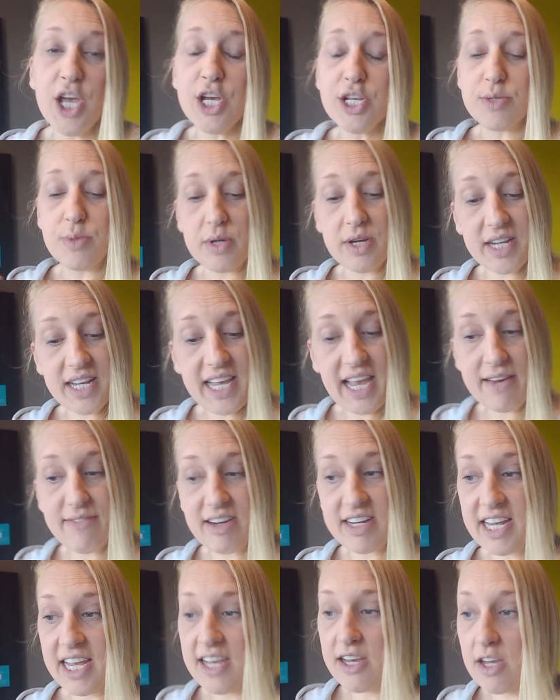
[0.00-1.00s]
So we're going to get
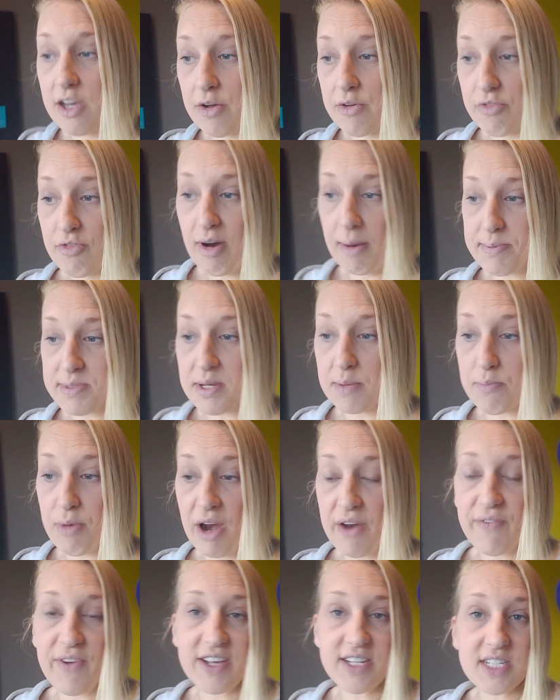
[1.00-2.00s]
ready, go and grab some
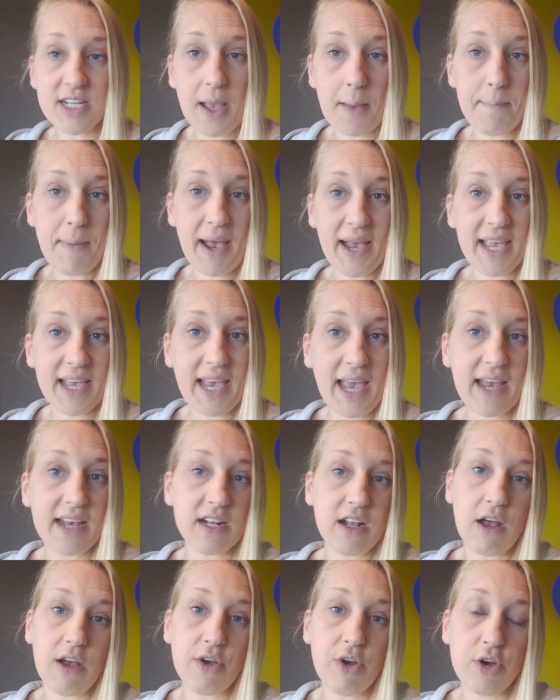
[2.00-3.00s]
breakfast, come back and get in
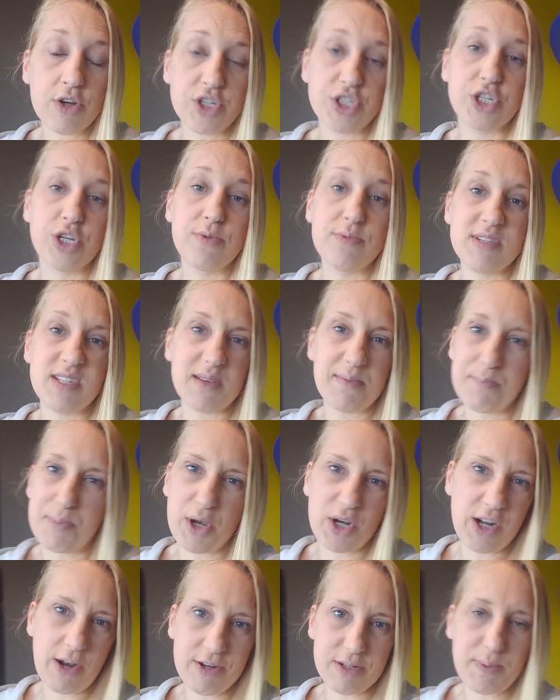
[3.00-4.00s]
our costumes and put
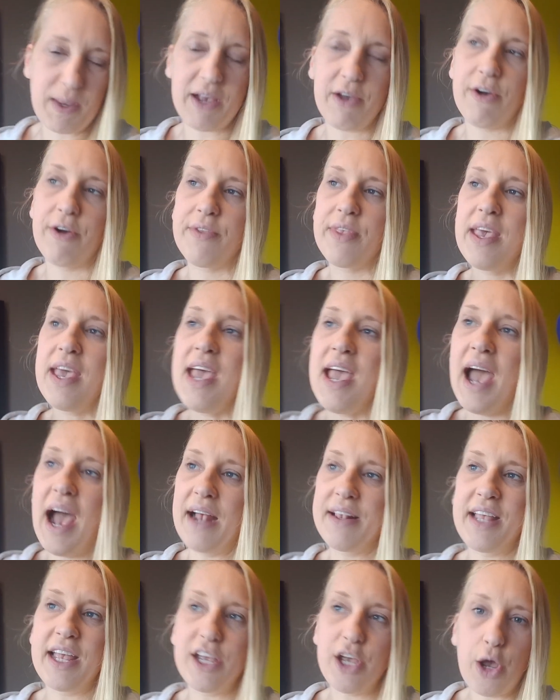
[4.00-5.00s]
clothes back on,
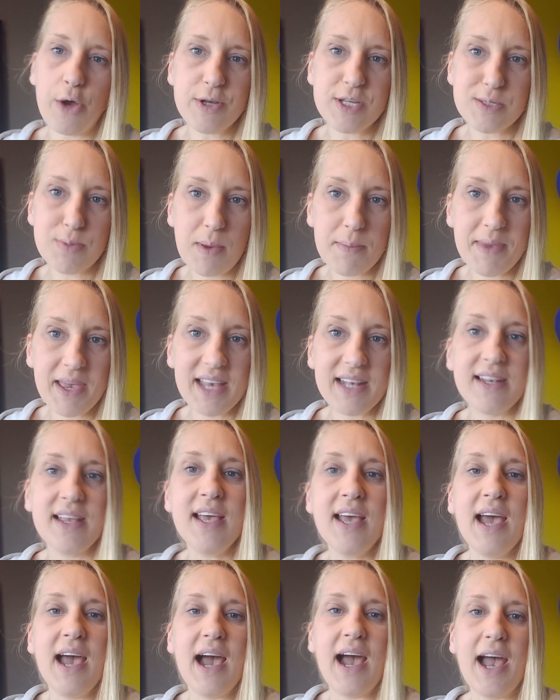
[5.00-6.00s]
and then go swimming,
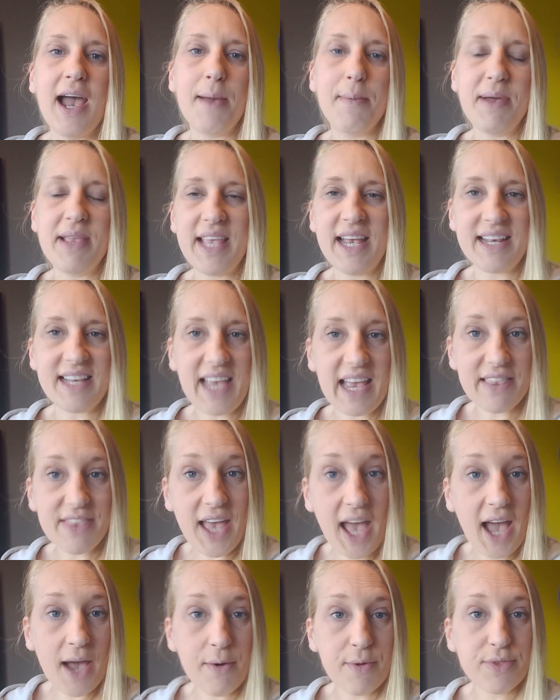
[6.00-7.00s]
and then get
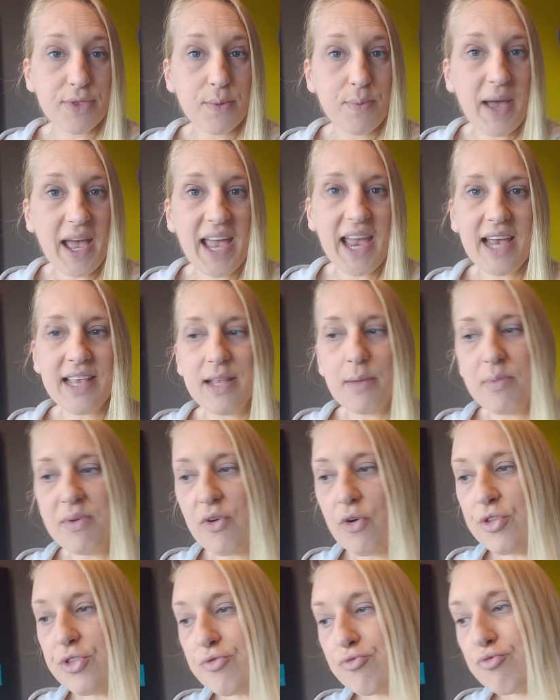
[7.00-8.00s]
that out of the way. And then we've
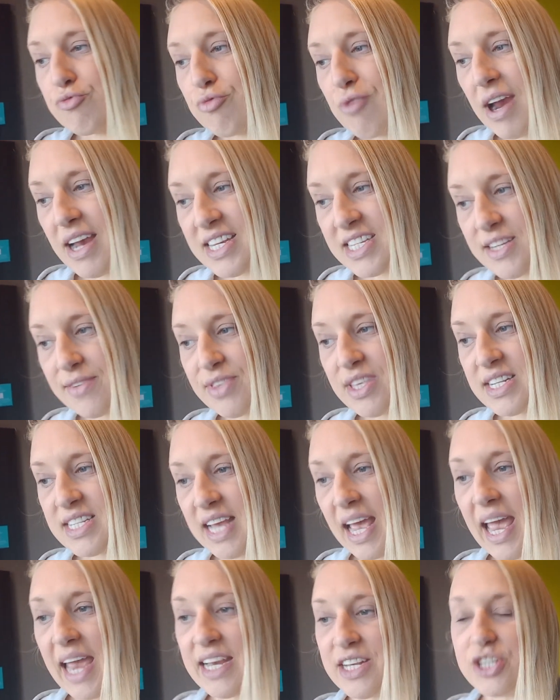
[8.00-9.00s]
got the rest of the
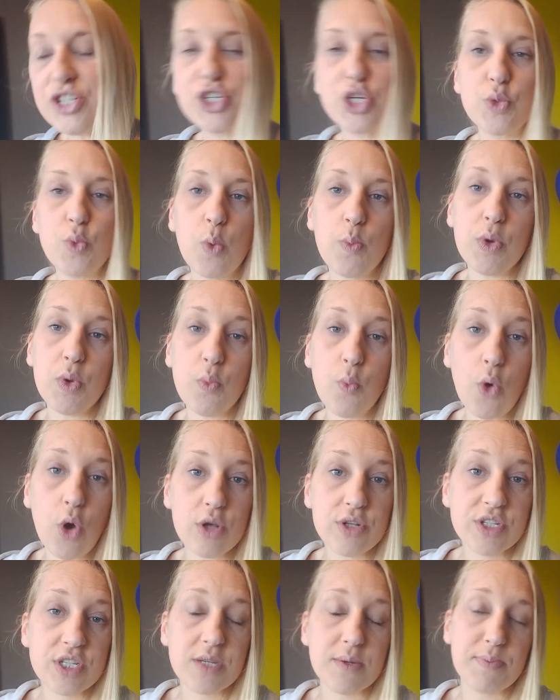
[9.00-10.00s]
day to do what we
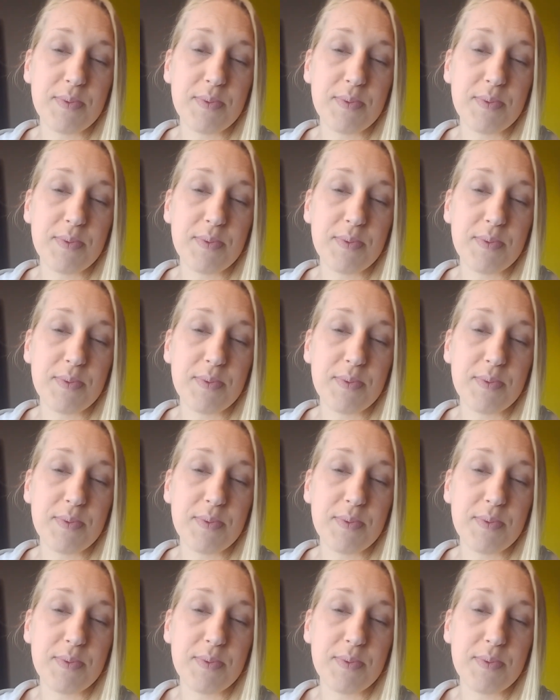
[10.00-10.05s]
want.